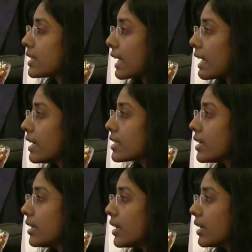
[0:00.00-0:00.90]
Second is
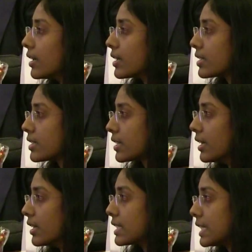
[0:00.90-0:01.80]
a
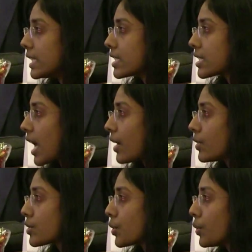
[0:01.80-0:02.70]
seed
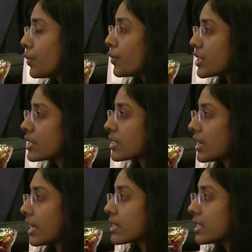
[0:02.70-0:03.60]
sandstone, which is
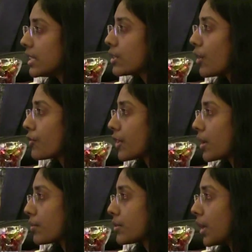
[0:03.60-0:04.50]
like a seed of
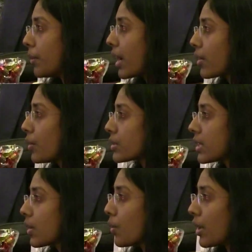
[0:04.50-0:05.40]
subarcose
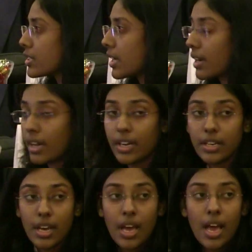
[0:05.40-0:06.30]
and a quasi-arenite,
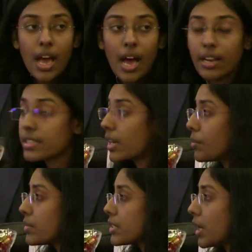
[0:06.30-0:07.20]
and
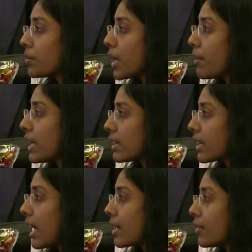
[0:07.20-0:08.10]
sometimes
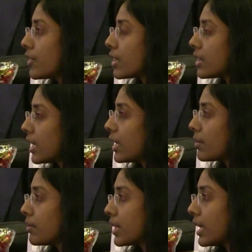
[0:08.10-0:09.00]
intercladed with a
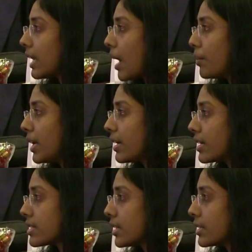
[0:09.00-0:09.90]
thin
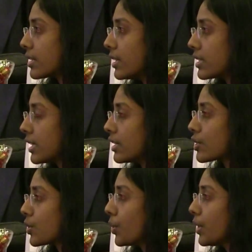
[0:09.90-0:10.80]
laminated
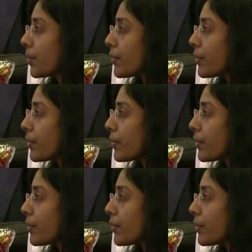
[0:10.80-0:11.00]
siltstone.